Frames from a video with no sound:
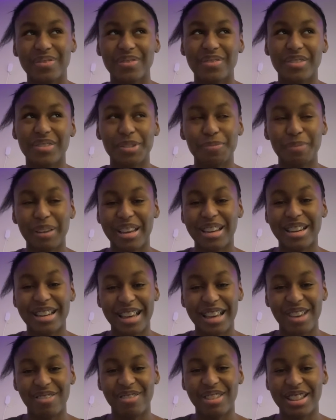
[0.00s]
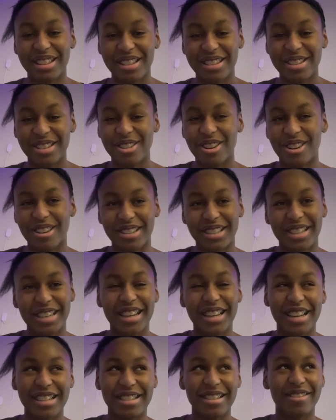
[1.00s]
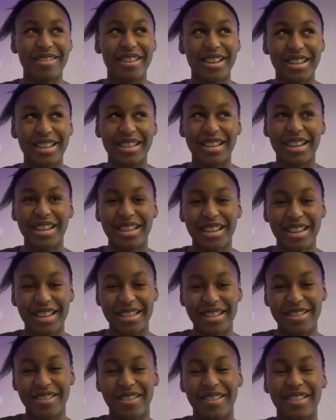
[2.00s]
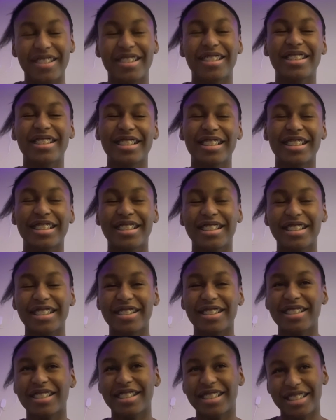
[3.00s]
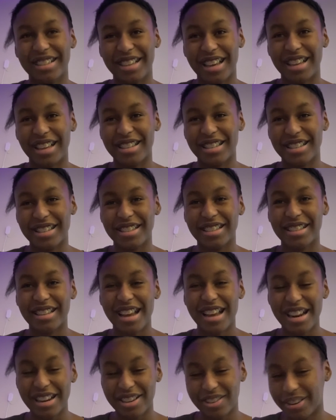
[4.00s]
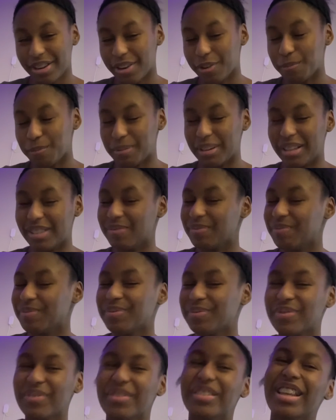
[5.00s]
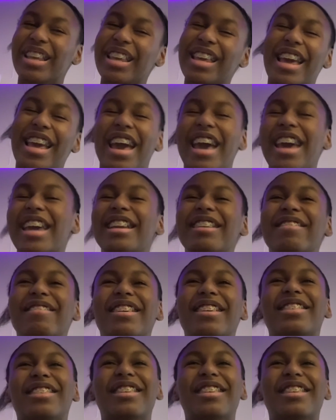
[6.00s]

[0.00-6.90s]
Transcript: And by ending, I mean song. It has a great ending song. Yes, and a great opening. Anyway,